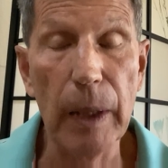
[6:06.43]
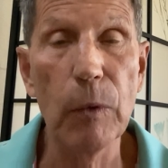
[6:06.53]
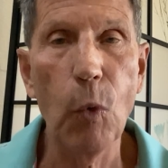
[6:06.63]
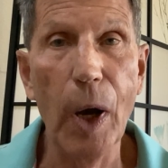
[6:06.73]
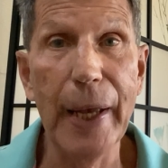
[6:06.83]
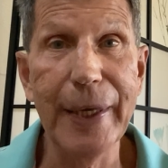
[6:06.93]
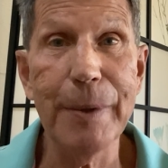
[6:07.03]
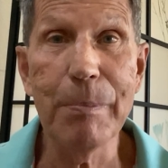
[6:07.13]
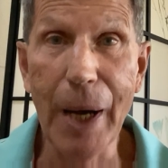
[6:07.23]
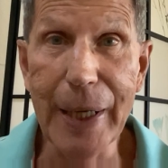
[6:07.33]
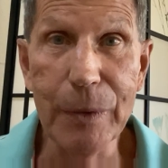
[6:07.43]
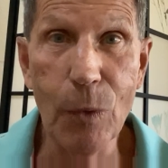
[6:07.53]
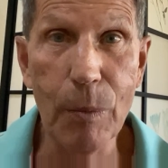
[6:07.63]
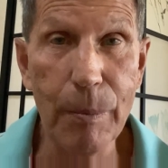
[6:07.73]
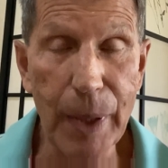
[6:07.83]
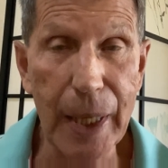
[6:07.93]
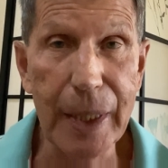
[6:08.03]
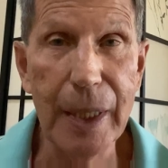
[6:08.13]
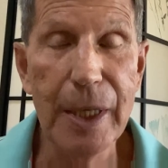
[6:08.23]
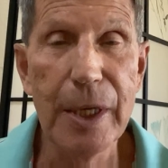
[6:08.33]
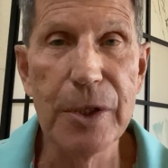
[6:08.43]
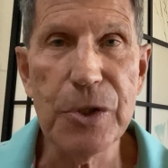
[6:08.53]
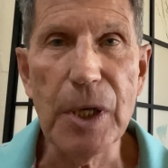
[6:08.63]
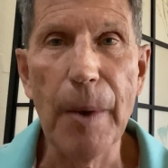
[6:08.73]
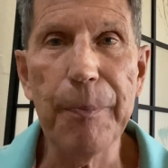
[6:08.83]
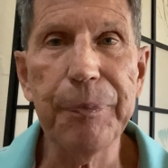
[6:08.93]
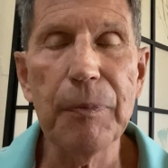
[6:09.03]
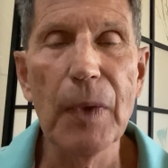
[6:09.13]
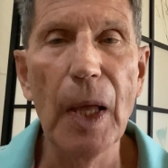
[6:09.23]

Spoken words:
why it might make some